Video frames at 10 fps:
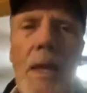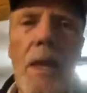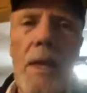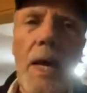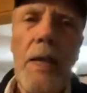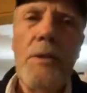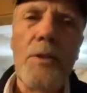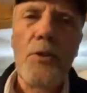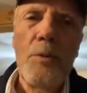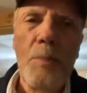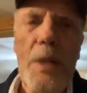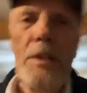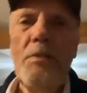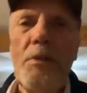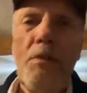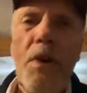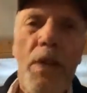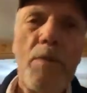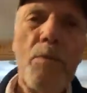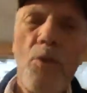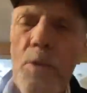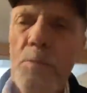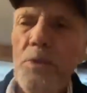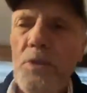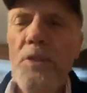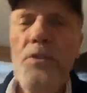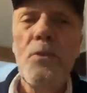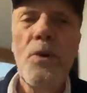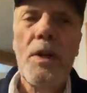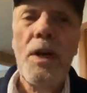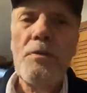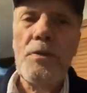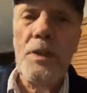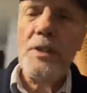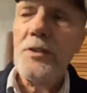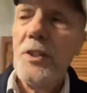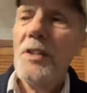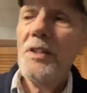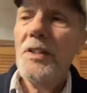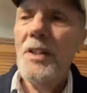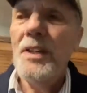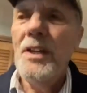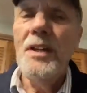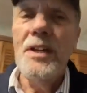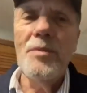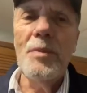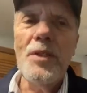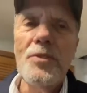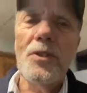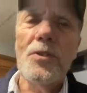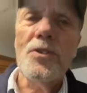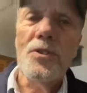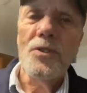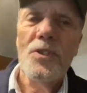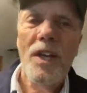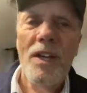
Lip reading: And I don't know, you might even find more, but these are what I found in my searches.